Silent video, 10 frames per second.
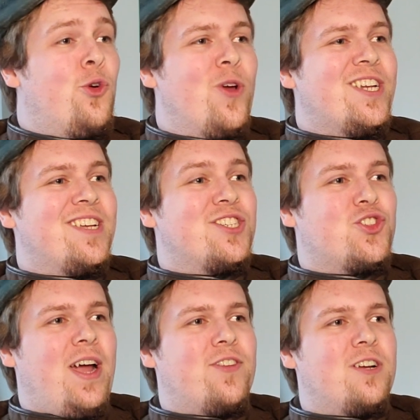Greetings,
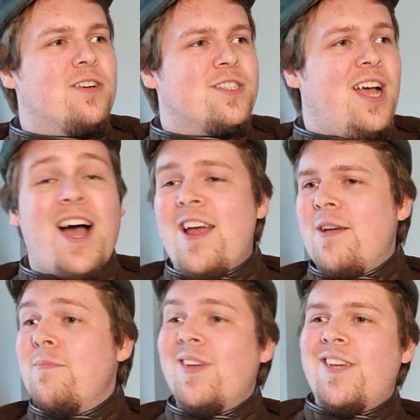travelers! I
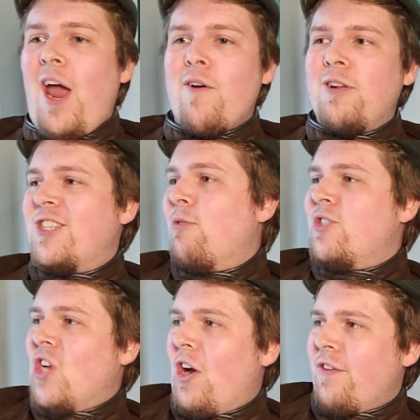am Geralt
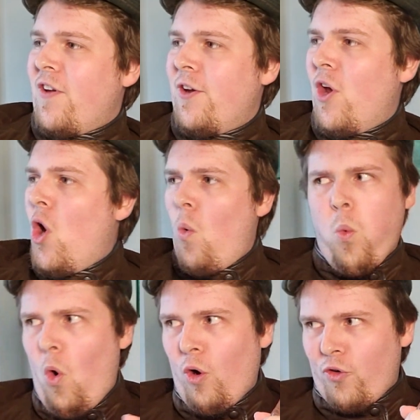O'Donovan,
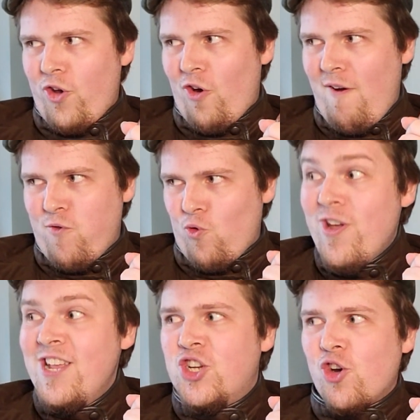warrior of
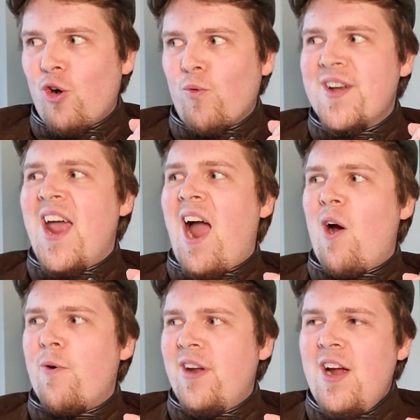regional
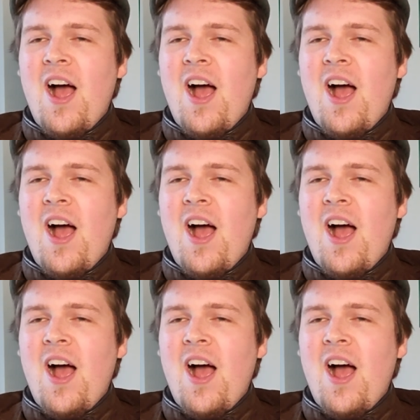renown.